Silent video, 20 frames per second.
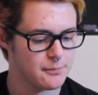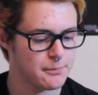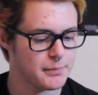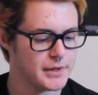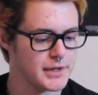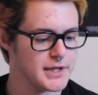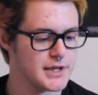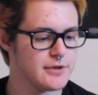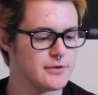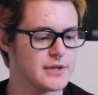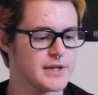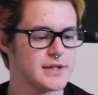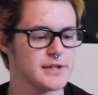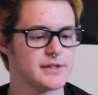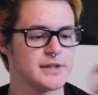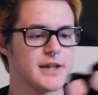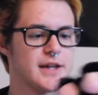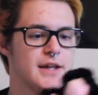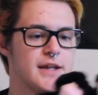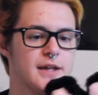but you
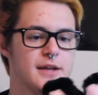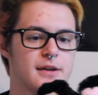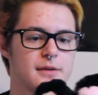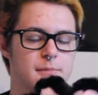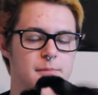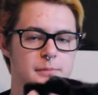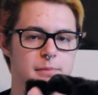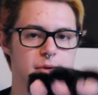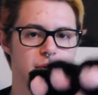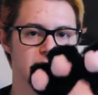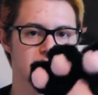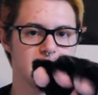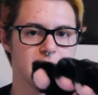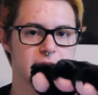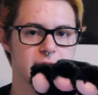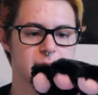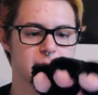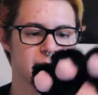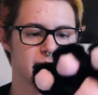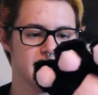can like put
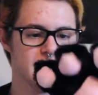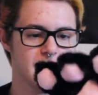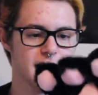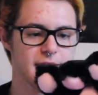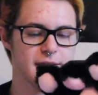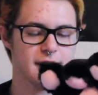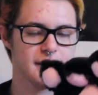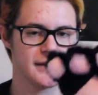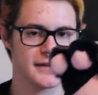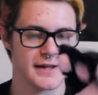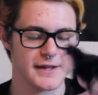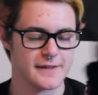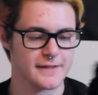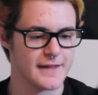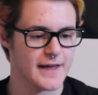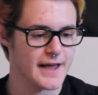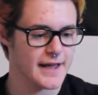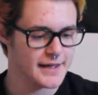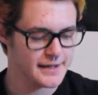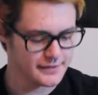them like
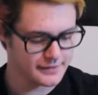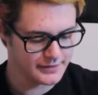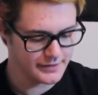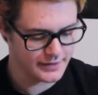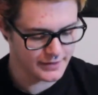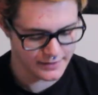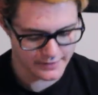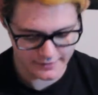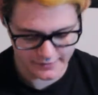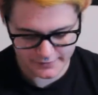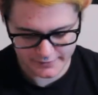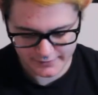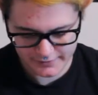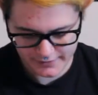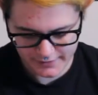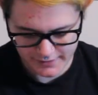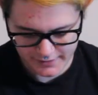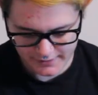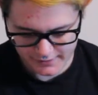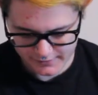that. Uh,
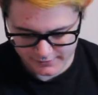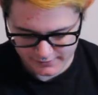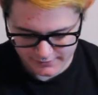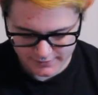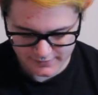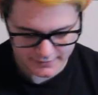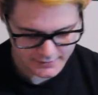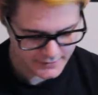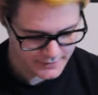and